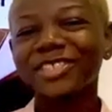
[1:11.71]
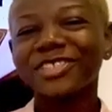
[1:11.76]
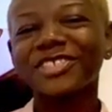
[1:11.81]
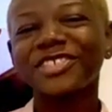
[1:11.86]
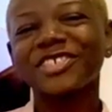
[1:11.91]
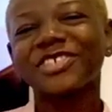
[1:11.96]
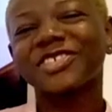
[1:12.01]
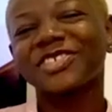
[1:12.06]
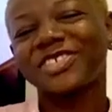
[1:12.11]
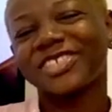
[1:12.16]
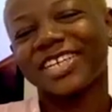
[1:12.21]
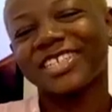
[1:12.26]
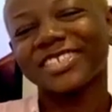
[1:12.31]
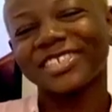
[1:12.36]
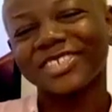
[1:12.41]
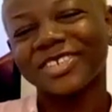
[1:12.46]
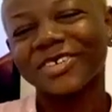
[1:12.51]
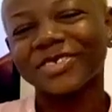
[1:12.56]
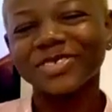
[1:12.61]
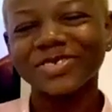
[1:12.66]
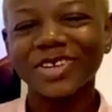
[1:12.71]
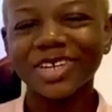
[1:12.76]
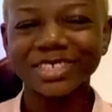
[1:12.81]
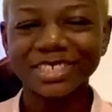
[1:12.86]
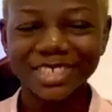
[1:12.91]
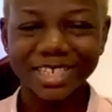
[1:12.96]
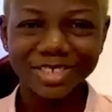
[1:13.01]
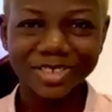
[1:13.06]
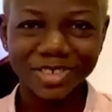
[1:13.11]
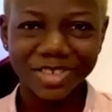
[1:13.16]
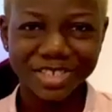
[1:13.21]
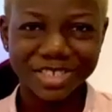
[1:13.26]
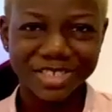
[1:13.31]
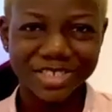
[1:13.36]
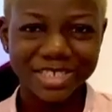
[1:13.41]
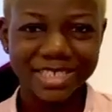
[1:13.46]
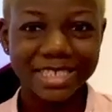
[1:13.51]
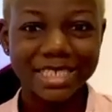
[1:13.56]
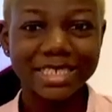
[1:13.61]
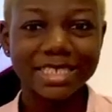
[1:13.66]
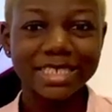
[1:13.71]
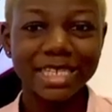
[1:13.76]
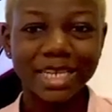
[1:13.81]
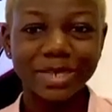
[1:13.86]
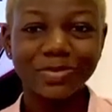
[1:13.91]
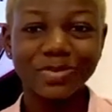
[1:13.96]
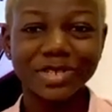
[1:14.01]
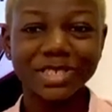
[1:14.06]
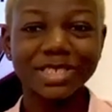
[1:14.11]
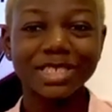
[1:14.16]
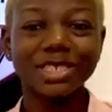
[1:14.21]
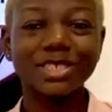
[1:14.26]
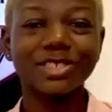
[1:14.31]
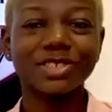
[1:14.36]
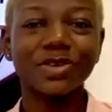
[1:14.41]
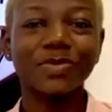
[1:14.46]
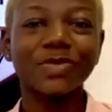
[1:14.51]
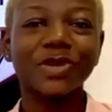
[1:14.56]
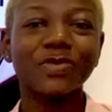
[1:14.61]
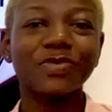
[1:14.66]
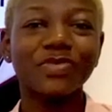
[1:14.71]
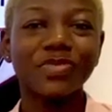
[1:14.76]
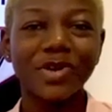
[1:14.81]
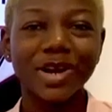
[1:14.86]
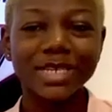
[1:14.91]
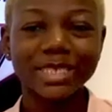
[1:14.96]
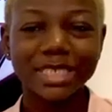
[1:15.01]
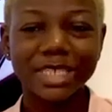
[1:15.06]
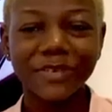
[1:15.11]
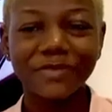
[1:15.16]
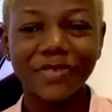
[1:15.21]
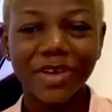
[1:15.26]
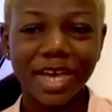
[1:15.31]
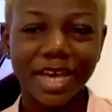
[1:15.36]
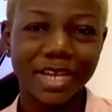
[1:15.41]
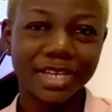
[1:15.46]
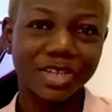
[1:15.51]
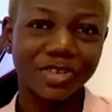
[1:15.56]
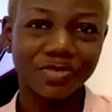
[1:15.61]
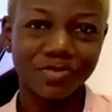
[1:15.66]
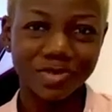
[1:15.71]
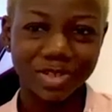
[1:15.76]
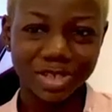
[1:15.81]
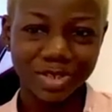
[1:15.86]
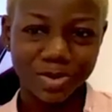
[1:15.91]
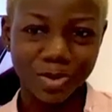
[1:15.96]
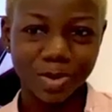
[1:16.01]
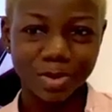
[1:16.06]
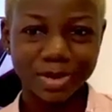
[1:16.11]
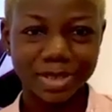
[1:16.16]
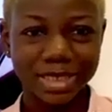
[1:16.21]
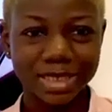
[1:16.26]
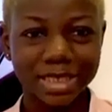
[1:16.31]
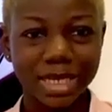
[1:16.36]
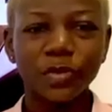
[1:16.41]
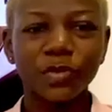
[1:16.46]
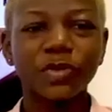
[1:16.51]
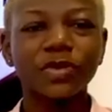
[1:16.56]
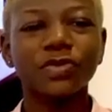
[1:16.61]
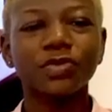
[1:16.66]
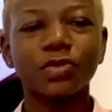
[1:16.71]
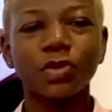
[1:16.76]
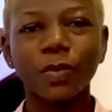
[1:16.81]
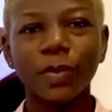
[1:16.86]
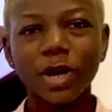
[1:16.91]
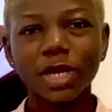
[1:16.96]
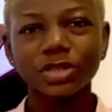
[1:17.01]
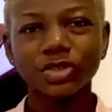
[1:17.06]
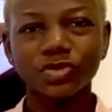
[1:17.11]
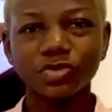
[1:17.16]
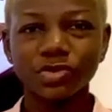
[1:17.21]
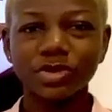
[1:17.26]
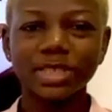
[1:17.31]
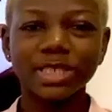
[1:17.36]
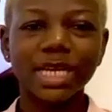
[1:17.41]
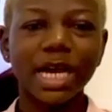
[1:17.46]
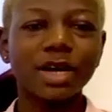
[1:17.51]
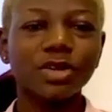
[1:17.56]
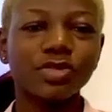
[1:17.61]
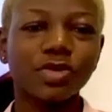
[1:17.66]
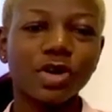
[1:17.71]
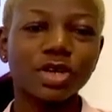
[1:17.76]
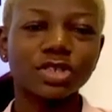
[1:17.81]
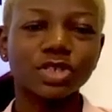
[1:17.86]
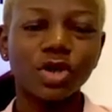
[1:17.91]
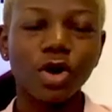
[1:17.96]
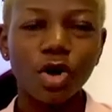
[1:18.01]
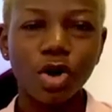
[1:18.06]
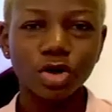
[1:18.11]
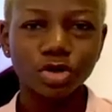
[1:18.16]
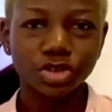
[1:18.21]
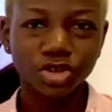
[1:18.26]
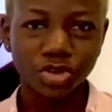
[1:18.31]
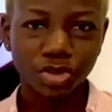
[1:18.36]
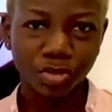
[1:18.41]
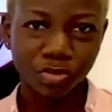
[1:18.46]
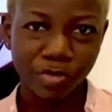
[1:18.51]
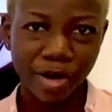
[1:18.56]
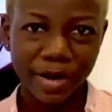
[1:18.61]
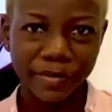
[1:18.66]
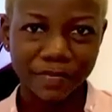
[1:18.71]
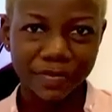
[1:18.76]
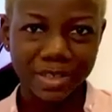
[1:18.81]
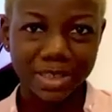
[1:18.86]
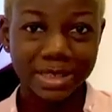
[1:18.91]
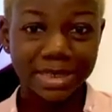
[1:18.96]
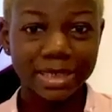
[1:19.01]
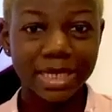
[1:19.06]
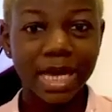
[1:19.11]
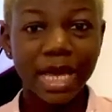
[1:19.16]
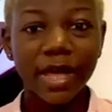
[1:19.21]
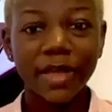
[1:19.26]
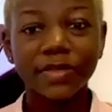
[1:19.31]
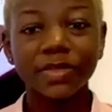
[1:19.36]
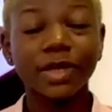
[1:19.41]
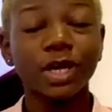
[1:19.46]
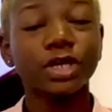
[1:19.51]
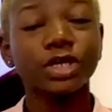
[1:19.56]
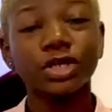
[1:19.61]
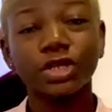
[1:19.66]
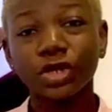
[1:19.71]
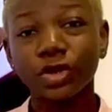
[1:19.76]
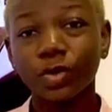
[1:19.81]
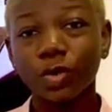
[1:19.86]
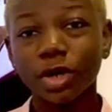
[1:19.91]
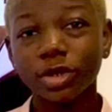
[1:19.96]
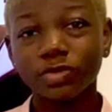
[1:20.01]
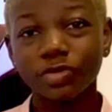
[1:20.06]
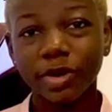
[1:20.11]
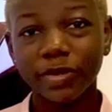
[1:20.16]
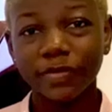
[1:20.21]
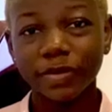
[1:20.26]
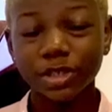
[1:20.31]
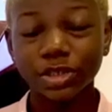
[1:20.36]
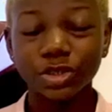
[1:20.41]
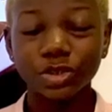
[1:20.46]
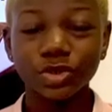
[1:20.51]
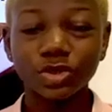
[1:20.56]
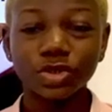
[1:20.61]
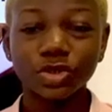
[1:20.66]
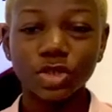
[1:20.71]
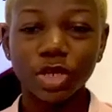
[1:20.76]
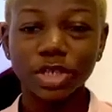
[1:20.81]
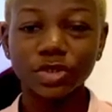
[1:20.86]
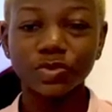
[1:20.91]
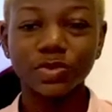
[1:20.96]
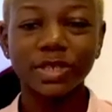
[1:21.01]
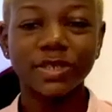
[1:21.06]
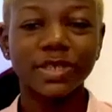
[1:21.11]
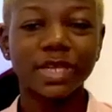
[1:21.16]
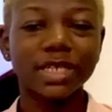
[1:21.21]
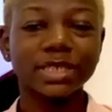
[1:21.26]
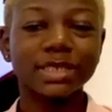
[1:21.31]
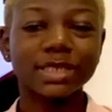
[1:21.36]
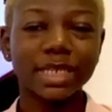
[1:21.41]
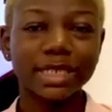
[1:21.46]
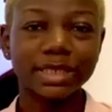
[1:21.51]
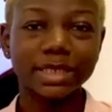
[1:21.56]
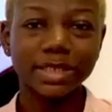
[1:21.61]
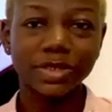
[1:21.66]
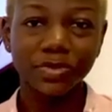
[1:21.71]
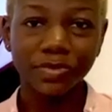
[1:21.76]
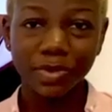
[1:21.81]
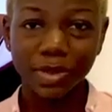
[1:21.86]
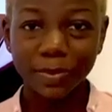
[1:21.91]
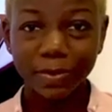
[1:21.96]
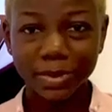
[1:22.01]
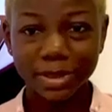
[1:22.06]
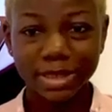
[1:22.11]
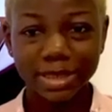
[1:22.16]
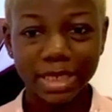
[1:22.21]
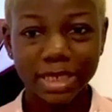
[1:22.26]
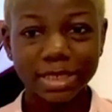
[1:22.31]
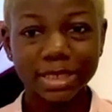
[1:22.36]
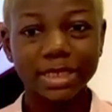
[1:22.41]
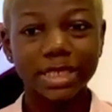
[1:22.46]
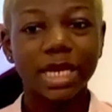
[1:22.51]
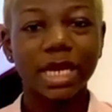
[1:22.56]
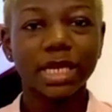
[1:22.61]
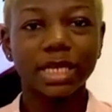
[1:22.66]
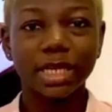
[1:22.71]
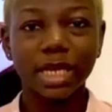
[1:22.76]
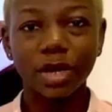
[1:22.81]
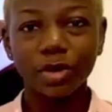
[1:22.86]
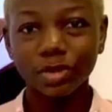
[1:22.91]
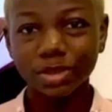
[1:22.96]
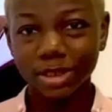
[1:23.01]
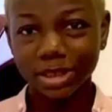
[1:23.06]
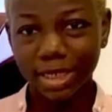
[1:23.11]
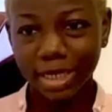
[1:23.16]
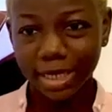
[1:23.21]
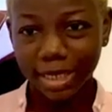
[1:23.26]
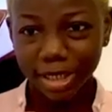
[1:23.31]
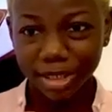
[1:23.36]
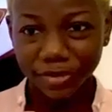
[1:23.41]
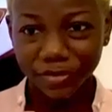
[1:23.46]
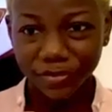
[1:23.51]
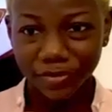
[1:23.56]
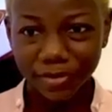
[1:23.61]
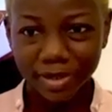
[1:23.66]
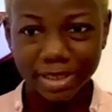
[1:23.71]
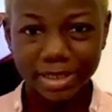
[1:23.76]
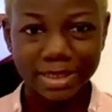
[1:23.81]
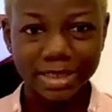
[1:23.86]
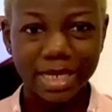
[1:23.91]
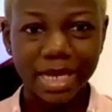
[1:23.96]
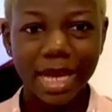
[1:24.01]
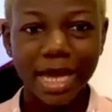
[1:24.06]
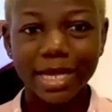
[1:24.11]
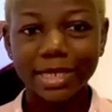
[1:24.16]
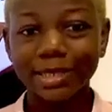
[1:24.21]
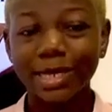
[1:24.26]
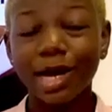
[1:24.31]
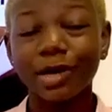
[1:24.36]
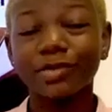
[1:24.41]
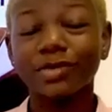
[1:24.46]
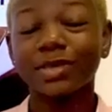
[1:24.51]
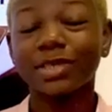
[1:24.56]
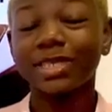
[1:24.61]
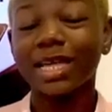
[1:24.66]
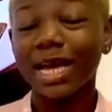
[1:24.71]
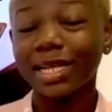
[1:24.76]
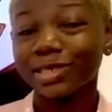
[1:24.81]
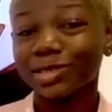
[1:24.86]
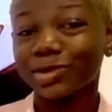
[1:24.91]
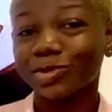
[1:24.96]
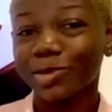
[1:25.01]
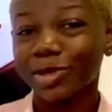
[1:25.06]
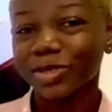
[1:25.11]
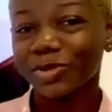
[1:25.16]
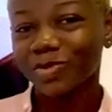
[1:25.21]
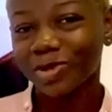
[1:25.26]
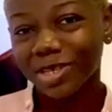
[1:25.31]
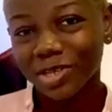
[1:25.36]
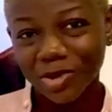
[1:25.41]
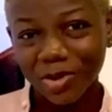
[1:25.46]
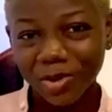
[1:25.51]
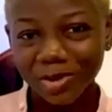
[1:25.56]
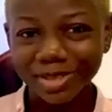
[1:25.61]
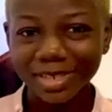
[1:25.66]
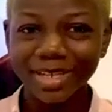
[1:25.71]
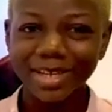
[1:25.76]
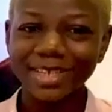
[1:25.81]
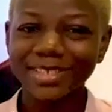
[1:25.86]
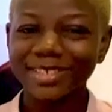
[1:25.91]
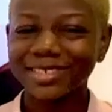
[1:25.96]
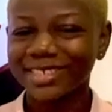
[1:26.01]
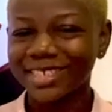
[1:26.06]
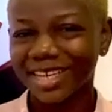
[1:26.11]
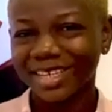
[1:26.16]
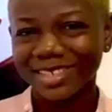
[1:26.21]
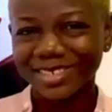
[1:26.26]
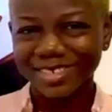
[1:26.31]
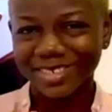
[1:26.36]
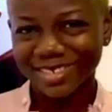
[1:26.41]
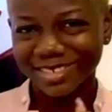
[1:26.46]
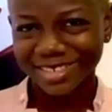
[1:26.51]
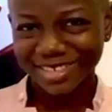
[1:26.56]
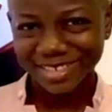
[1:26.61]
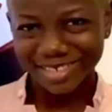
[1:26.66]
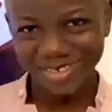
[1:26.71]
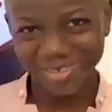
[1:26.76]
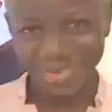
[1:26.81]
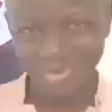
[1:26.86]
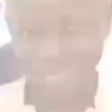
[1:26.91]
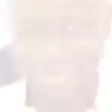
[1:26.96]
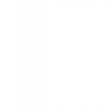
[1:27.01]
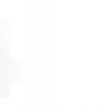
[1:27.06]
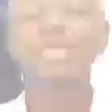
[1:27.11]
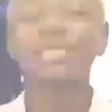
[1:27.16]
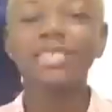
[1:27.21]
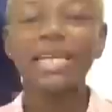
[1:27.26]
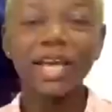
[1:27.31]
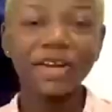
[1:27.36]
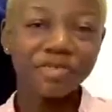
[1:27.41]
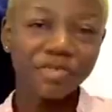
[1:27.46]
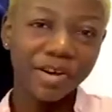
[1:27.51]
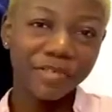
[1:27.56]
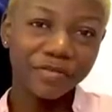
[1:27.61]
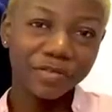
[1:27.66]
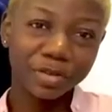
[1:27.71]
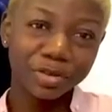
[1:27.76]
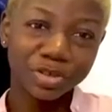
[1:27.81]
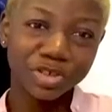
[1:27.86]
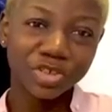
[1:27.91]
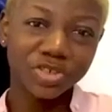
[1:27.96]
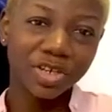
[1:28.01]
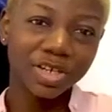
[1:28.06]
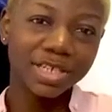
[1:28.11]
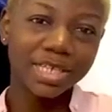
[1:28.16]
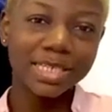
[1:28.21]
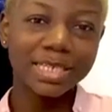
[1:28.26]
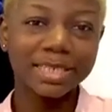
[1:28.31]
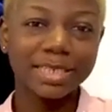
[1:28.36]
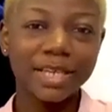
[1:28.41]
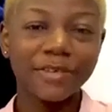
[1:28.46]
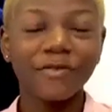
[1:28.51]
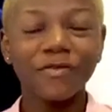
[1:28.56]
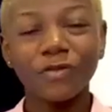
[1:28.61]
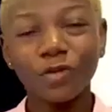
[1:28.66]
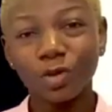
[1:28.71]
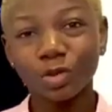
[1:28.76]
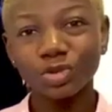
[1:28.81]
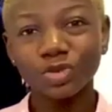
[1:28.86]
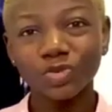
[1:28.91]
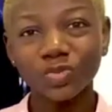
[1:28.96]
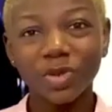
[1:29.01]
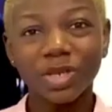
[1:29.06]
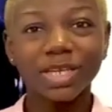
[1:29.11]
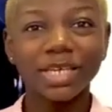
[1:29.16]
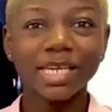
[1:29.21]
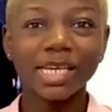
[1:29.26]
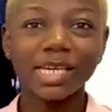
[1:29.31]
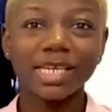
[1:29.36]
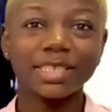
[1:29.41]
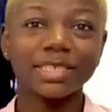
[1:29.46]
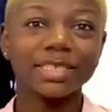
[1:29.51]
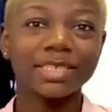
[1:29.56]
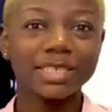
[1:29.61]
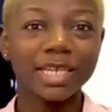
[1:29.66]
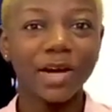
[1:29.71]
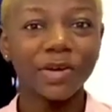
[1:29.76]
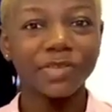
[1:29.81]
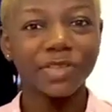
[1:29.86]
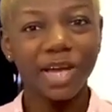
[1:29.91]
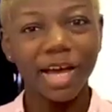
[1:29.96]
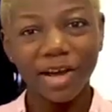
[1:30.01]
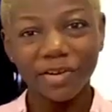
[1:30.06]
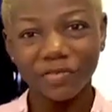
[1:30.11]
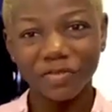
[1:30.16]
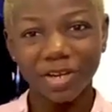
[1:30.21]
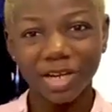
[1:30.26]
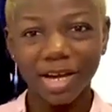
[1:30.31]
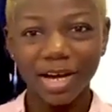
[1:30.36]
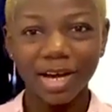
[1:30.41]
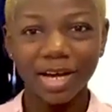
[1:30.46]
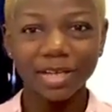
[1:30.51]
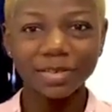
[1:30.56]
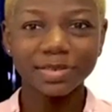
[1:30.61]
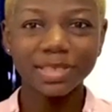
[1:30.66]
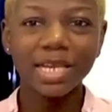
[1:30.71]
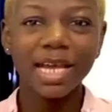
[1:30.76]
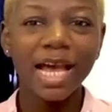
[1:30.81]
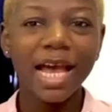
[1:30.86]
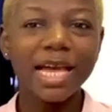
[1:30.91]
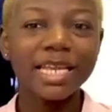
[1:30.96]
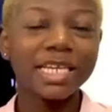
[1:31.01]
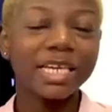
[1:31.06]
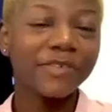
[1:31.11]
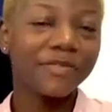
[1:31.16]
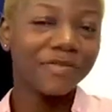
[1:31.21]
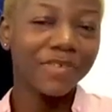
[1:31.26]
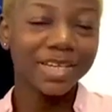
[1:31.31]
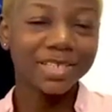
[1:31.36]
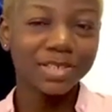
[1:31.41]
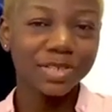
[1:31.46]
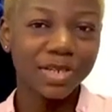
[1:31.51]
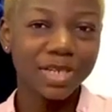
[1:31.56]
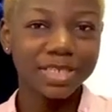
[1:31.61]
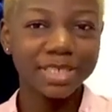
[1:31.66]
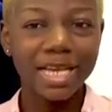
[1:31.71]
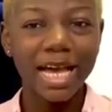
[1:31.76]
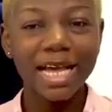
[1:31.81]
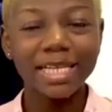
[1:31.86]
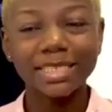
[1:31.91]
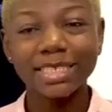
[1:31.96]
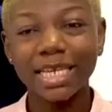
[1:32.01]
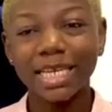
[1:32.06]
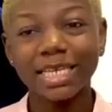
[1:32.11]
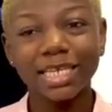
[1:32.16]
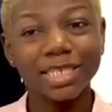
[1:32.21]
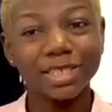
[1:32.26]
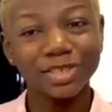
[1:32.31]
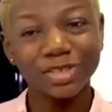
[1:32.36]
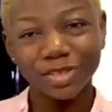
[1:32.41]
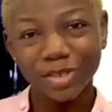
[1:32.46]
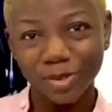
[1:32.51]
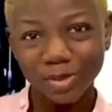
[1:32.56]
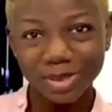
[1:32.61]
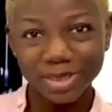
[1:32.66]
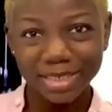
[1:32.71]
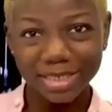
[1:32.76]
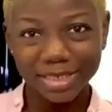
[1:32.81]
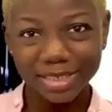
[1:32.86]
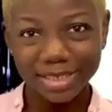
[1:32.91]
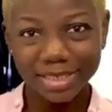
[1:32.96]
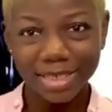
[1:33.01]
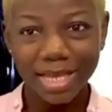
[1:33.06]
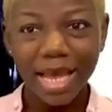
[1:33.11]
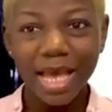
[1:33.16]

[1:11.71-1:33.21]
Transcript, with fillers: NewGen Software Technologies is celebrating some impressive earning results. With robust growth across all geographies, their Q1 revenue soared with a 33% year-on-year increase now that's what we call a tech success story. The tech revolution is in full swing in South Africa and investors are taking notice.